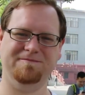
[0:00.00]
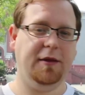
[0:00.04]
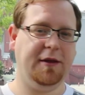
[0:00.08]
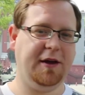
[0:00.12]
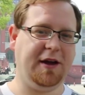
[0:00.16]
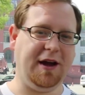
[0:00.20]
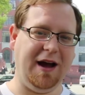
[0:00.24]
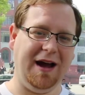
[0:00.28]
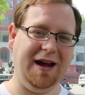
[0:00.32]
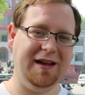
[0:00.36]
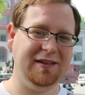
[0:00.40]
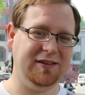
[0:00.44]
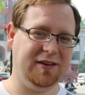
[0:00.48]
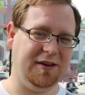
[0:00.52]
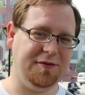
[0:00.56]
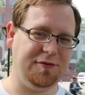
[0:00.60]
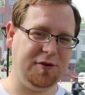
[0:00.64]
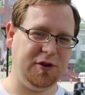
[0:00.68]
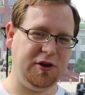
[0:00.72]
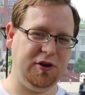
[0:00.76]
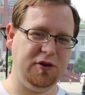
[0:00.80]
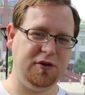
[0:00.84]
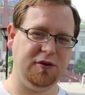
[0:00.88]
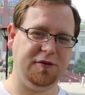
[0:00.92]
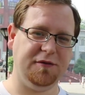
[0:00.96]
The cons
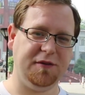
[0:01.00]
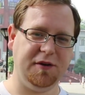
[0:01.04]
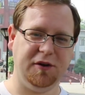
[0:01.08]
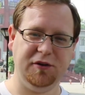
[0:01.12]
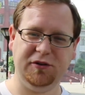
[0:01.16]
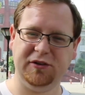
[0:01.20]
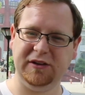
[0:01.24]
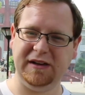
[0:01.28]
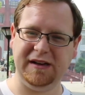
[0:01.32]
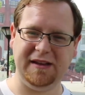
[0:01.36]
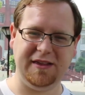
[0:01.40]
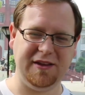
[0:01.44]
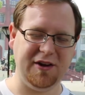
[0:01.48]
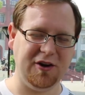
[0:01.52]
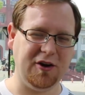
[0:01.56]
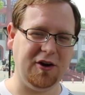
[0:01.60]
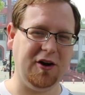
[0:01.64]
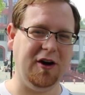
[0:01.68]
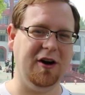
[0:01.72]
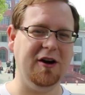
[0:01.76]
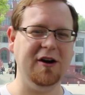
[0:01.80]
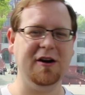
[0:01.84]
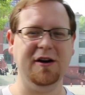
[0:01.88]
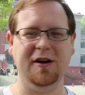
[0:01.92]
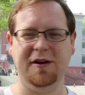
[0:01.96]
of a university,
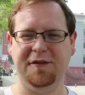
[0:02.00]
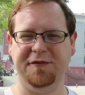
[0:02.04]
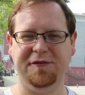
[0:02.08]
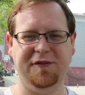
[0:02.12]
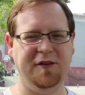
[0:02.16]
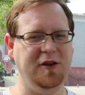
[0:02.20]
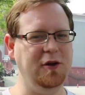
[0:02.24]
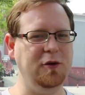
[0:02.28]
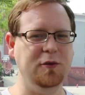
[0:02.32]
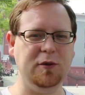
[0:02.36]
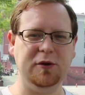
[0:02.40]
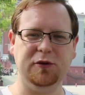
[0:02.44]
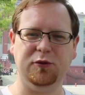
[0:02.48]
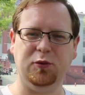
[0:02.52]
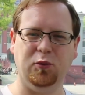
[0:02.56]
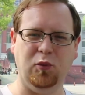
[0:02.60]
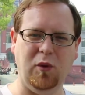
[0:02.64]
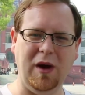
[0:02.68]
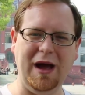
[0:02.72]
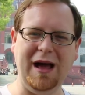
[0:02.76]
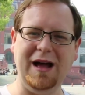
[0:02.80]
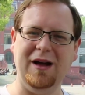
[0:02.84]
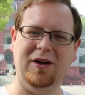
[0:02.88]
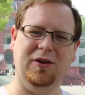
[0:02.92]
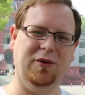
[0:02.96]
there are a few as
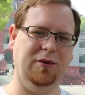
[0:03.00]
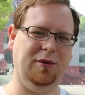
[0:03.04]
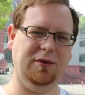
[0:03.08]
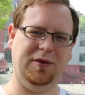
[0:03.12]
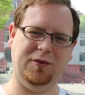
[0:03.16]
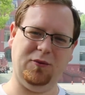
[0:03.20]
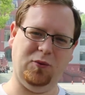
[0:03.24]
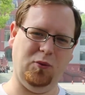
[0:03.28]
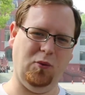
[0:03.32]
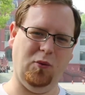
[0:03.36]
well.